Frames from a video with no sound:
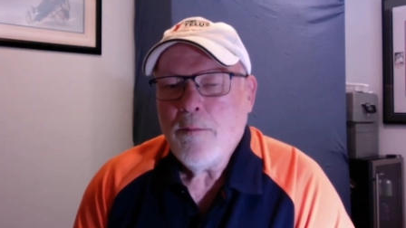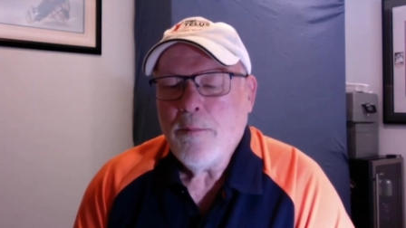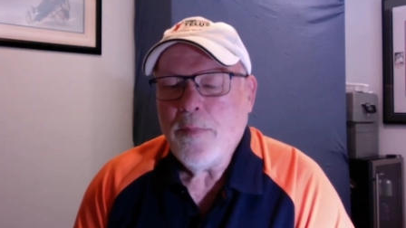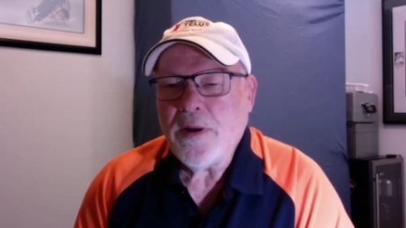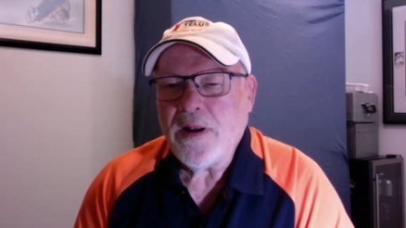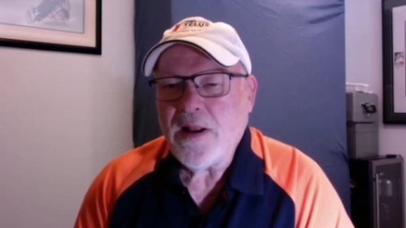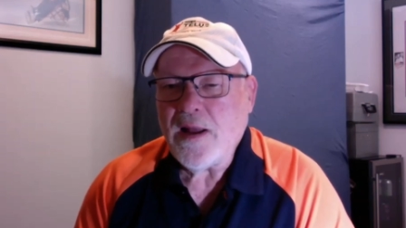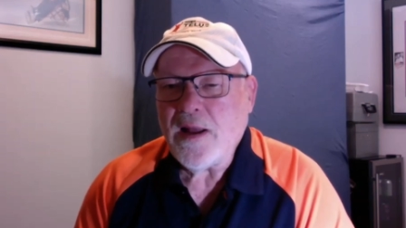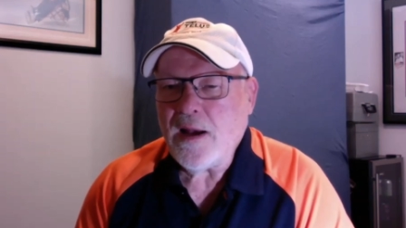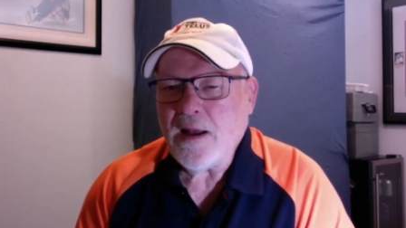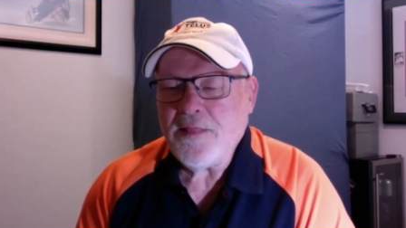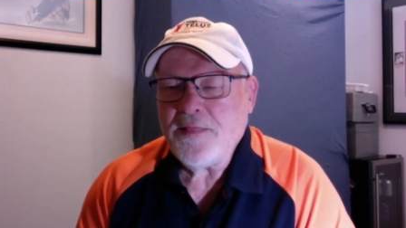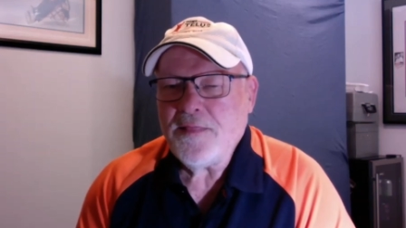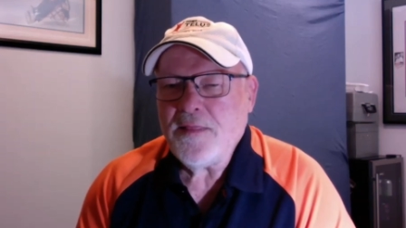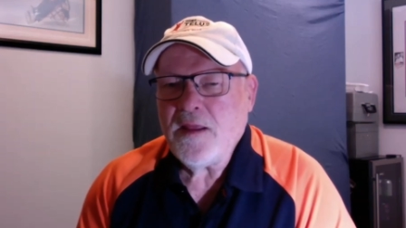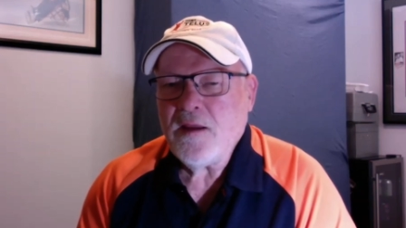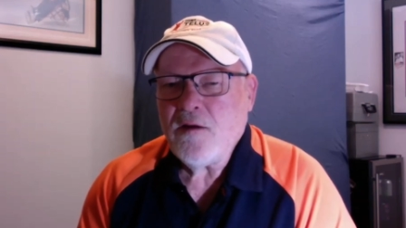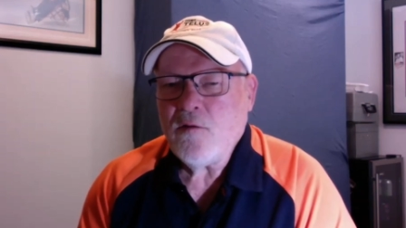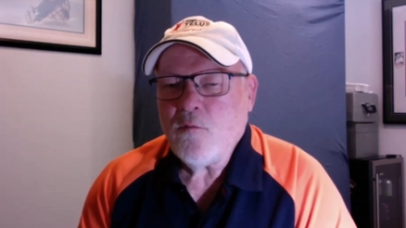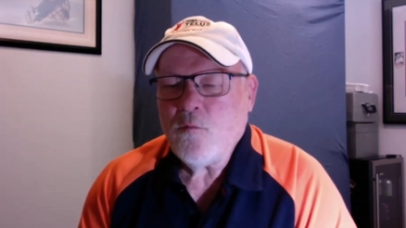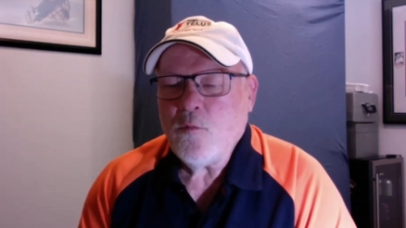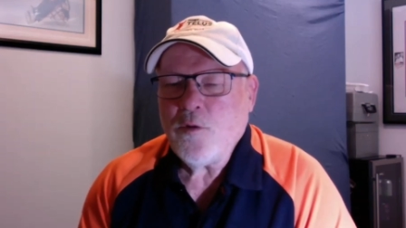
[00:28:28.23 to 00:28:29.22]
But I, I
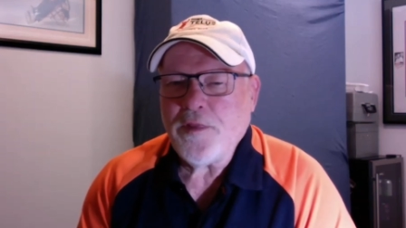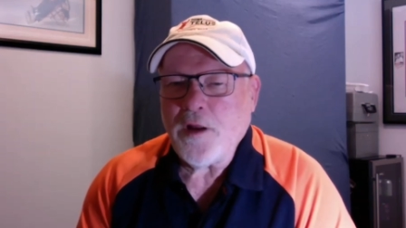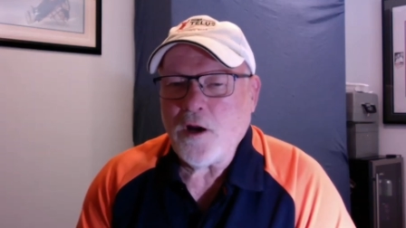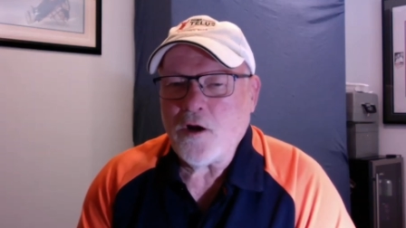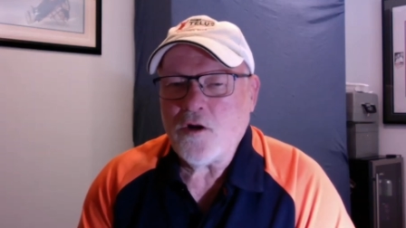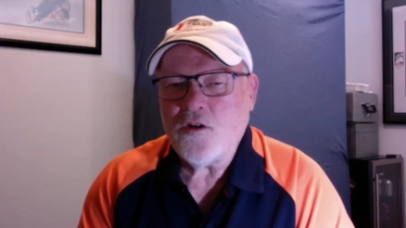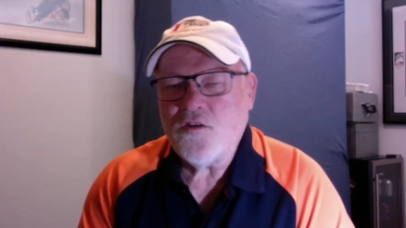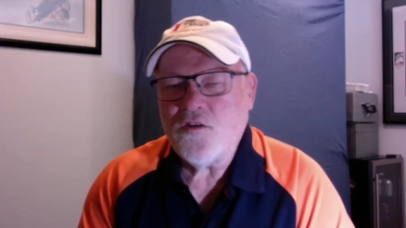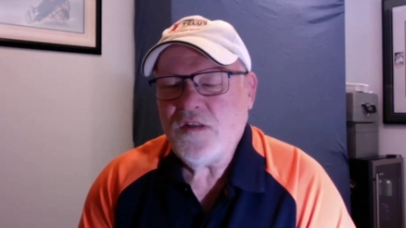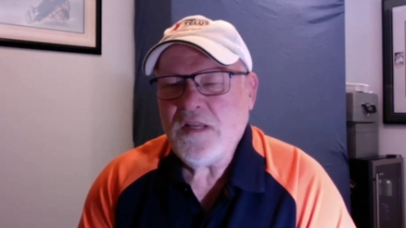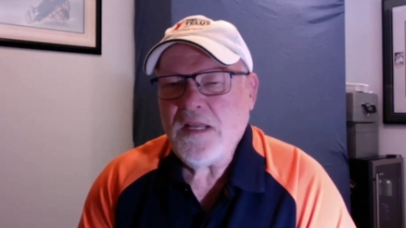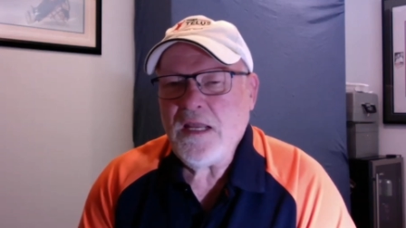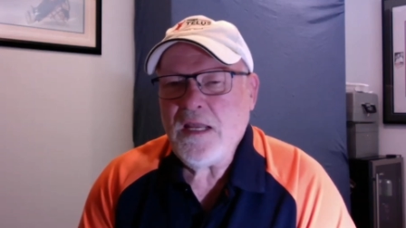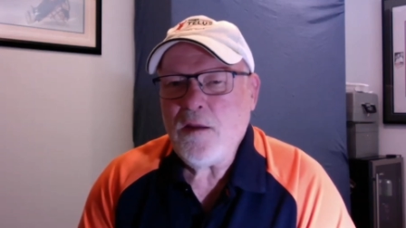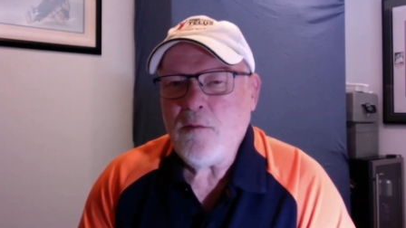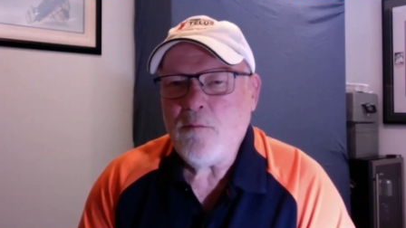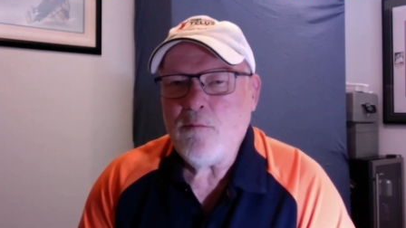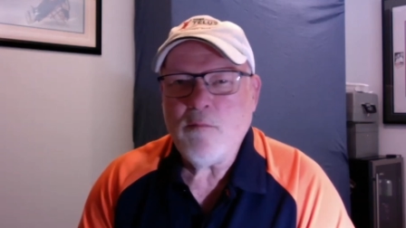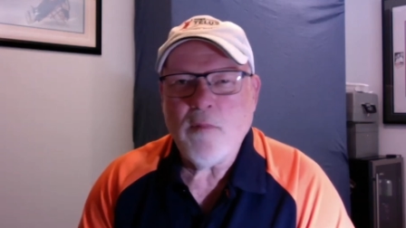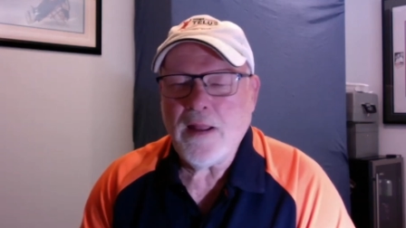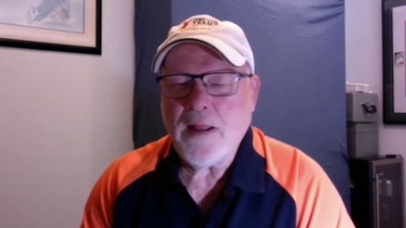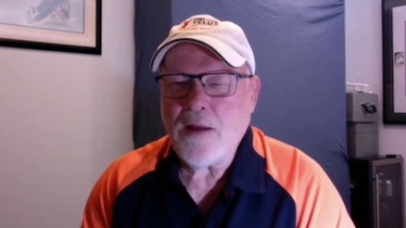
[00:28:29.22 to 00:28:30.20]
think with our
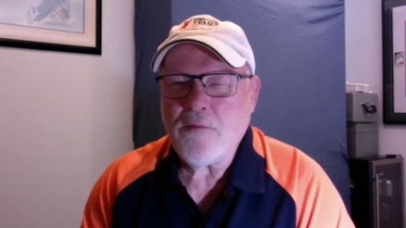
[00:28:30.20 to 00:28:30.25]
team,